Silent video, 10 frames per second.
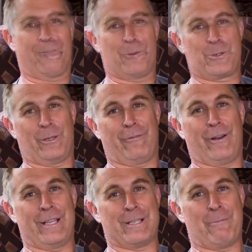What's really
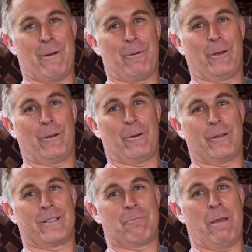funny is I remember there
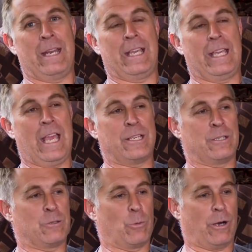are many occasions